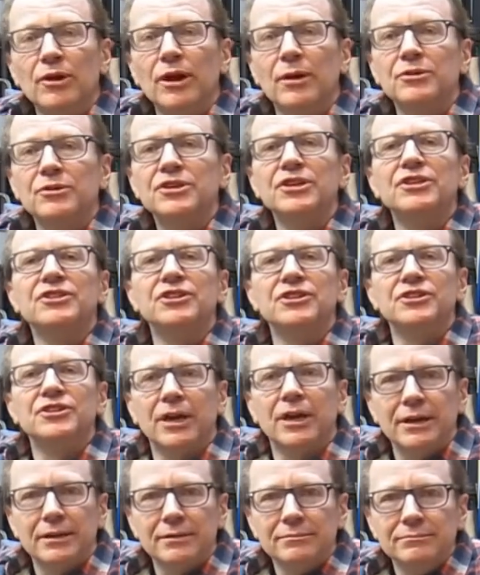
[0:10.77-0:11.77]
our sister
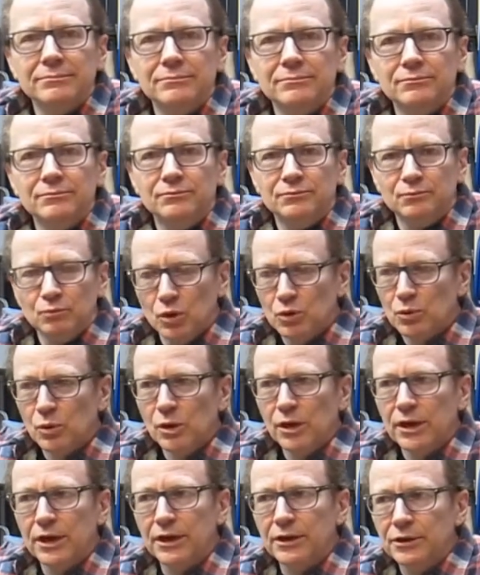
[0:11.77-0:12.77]
site,
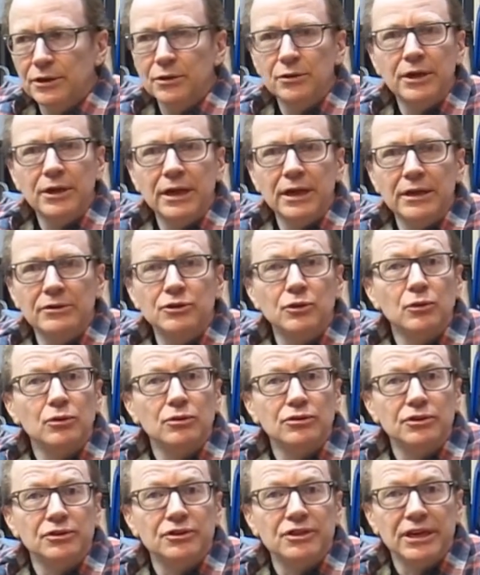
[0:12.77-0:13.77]
Woodworking UK Tools
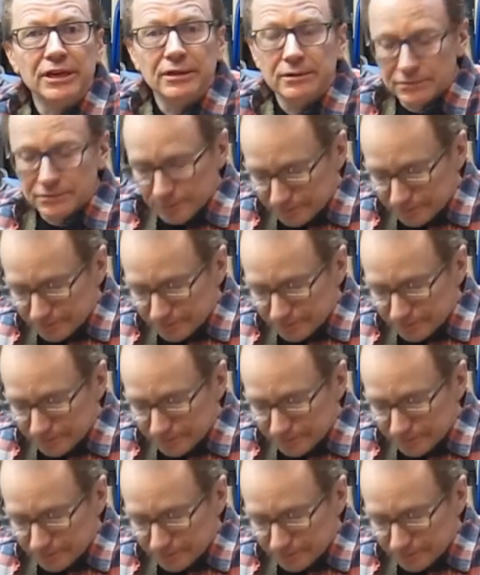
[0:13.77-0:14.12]
and Sales.